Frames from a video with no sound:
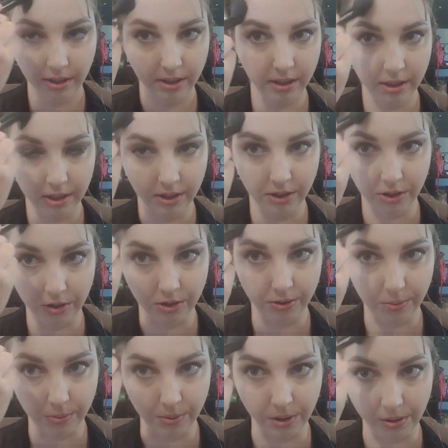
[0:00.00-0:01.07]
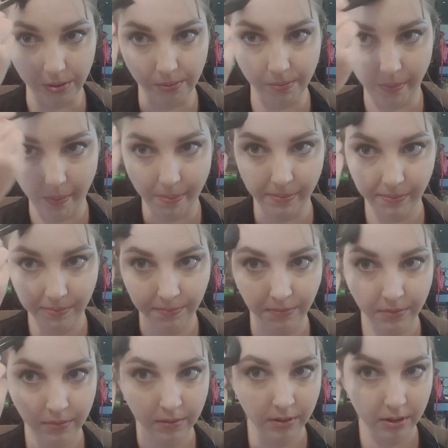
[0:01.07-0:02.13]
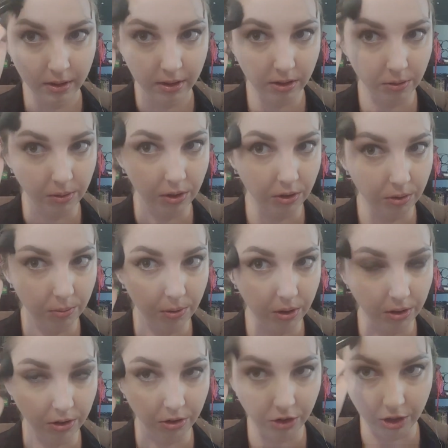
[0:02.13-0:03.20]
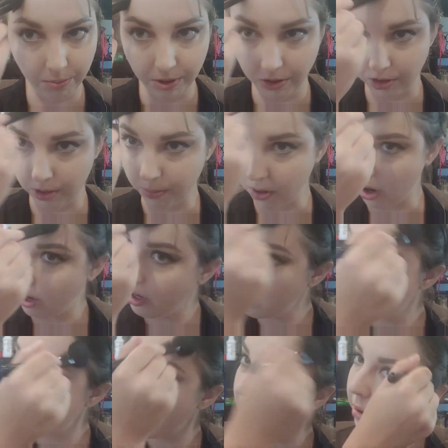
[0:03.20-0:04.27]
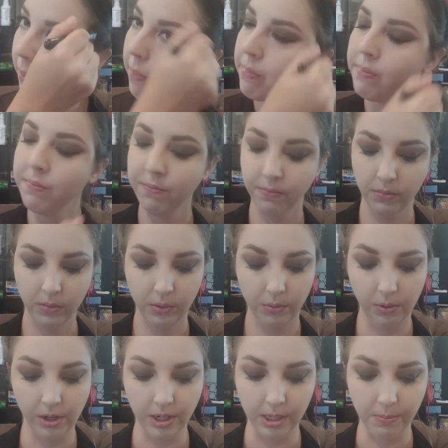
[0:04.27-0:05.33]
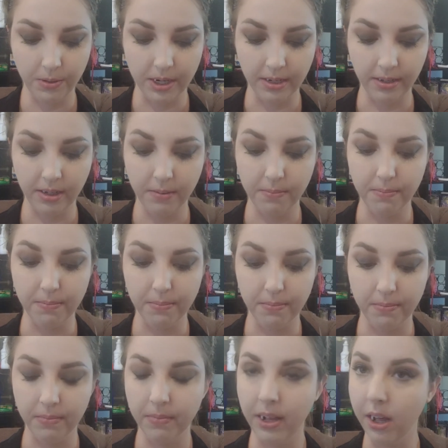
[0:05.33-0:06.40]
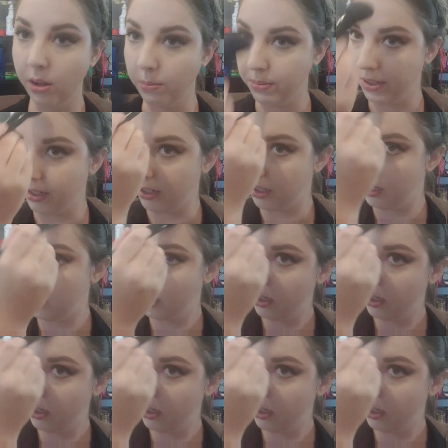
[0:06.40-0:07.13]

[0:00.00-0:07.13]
And then just swirl. Because when you swirl, it distributes the product better, whereas pressing helps it